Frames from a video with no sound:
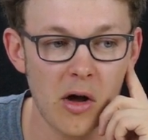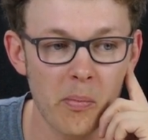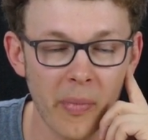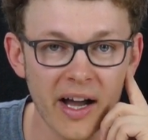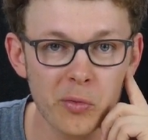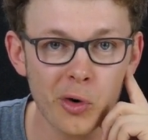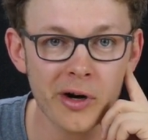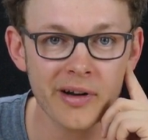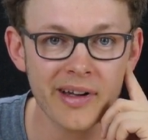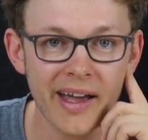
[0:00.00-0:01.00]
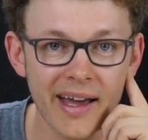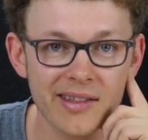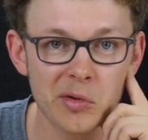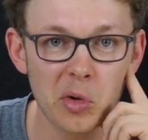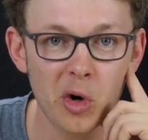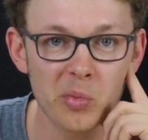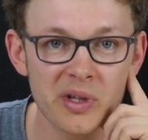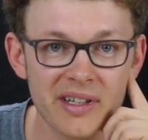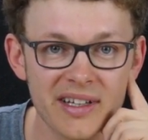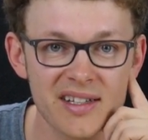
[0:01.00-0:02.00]
my work at the
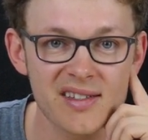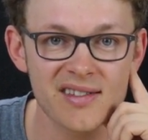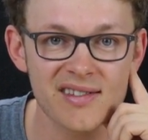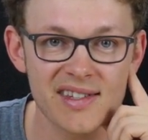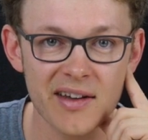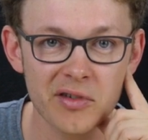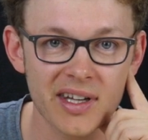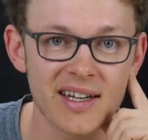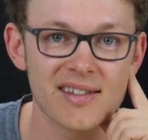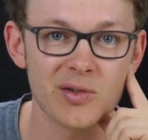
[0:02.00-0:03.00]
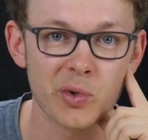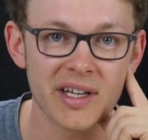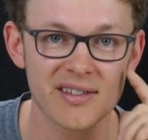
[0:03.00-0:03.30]
moment is 7 days a week.